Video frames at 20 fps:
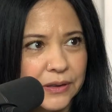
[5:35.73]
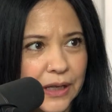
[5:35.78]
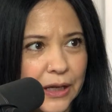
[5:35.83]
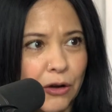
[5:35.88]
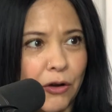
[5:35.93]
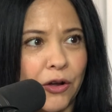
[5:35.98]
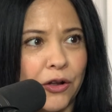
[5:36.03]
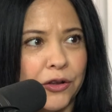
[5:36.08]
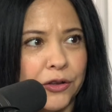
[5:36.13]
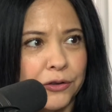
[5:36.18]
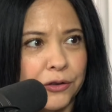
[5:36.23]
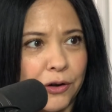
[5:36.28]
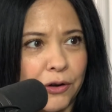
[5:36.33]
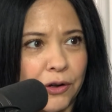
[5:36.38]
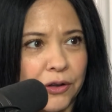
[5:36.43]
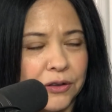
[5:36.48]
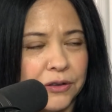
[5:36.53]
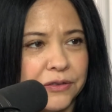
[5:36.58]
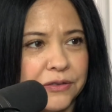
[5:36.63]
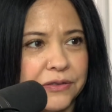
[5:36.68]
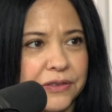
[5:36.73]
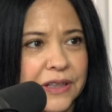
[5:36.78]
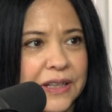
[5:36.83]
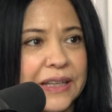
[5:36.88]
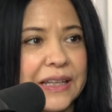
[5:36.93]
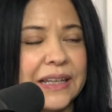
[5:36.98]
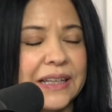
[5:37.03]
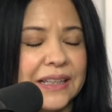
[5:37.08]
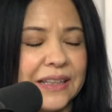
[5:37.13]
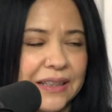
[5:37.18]
like all of,
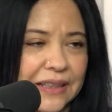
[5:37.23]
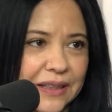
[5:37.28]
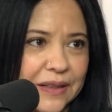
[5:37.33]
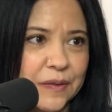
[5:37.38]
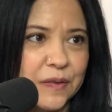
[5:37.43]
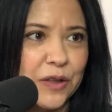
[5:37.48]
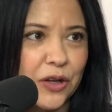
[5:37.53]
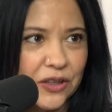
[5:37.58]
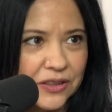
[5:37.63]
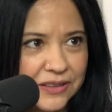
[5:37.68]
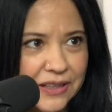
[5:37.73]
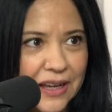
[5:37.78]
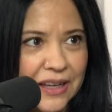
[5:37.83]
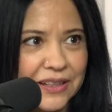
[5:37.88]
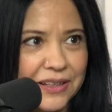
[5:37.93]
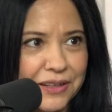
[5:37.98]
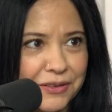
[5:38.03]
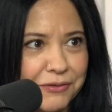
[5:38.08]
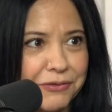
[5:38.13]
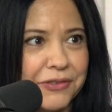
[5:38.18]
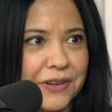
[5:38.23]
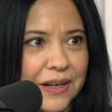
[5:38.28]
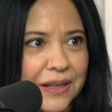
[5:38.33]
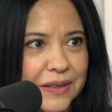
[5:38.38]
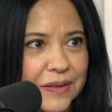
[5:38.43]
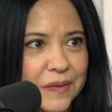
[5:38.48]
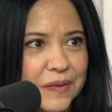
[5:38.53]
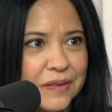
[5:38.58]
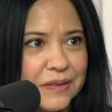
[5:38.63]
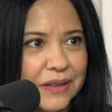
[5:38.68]
it's called Dandy and
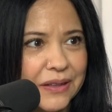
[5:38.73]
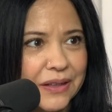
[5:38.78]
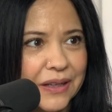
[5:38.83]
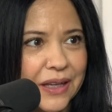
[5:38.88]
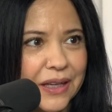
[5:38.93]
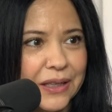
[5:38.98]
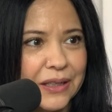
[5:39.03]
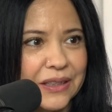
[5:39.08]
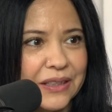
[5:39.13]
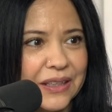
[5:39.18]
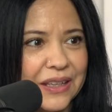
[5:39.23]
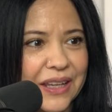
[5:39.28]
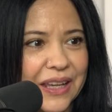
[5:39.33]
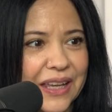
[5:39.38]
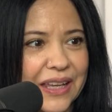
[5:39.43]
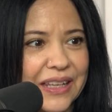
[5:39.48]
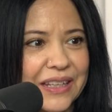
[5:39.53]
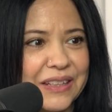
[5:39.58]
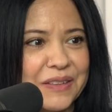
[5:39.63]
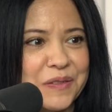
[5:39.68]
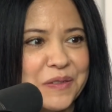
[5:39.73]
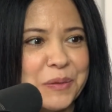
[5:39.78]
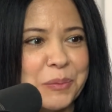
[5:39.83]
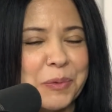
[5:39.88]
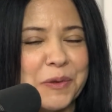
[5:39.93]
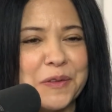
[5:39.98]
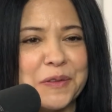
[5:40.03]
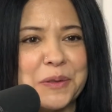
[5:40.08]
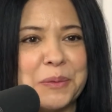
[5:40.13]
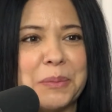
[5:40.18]
Friends, and it's
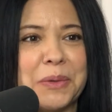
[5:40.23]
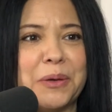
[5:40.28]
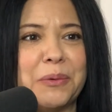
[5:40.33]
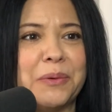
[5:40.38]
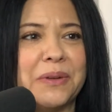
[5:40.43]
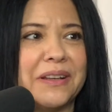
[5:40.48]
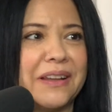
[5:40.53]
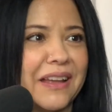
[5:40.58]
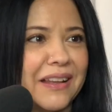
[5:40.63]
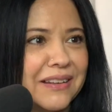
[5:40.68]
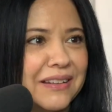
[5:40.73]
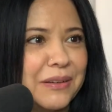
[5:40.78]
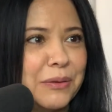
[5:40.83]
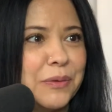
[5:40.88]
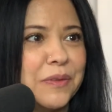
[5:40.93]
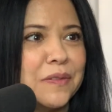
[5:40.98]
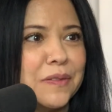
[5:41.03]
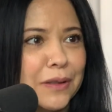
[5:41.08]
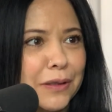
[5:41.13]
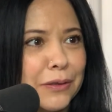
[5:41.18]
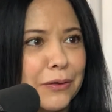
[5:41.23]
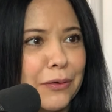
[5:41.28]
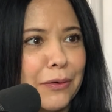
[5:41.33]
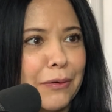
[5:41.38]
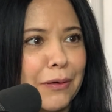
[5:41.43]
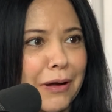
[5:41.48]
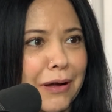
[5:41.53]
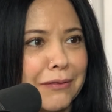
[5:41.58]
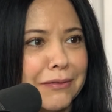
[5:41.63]
supposed to be when Dandy was little. Obviously.